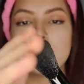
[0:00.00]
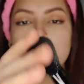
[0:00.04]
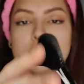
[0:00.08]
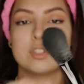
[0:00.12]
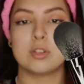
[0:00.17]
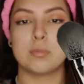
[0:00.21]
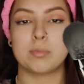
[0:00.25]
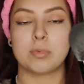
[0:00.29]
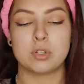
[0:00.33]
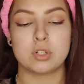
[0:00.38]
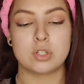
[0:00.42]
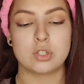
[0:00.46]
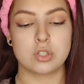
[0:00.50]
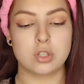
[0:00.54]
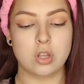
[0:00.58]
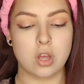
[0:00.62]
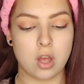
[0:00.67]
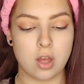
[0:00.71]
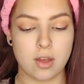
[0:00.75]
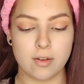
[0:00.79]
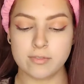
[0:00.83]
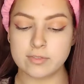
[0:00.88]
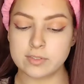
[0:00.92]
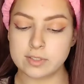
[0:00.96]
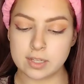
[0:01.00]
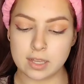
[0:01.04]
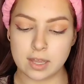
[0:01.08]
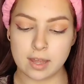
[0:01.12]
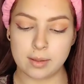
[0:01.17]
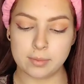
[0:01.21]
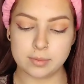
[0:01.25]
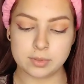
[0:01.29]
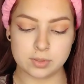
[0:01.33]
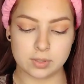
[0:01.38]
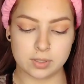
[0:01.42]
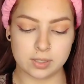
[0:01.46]
Super soft,
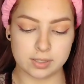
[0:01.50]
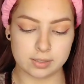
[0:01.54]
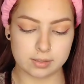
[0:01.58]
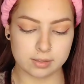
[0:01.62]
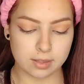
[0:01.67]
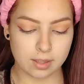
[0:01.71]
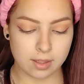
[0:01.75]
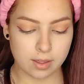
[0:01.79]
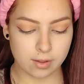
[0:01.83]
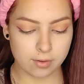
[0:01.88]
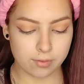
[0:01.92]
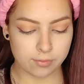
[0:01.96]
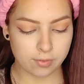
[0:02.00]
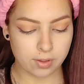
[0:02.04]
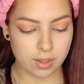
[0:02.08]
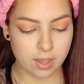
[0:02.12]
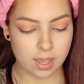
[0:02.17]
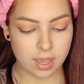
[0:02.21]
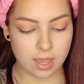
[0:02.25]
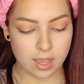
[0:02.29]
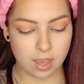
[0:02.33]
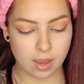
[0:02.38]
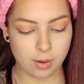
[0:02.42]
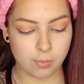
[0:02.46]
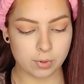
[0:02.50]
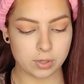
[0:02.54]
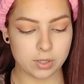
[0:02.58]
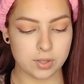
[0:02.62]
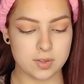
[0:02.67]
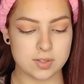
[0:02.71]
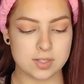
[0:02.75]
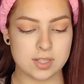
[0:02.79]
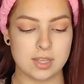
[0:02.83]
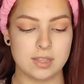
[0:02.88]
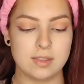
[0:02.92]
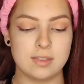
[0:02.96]
absolutely in love. And we're
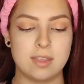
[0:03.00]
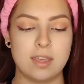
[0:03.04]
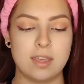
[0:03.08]
using